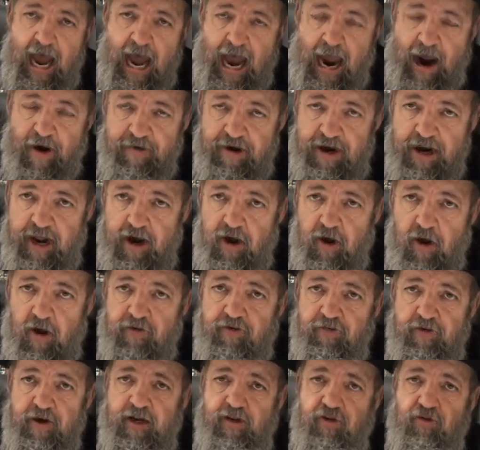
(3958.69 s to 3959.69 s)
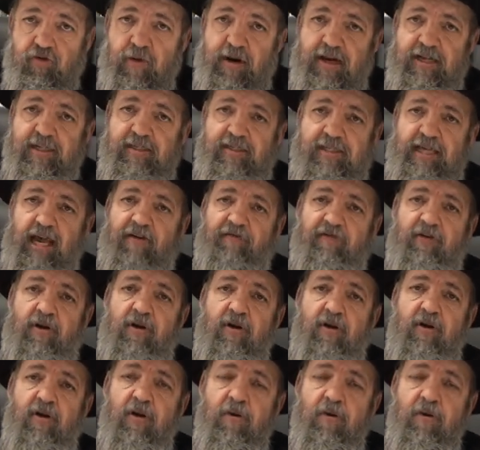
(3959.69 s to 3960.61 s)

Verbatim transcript: Aaron at 127,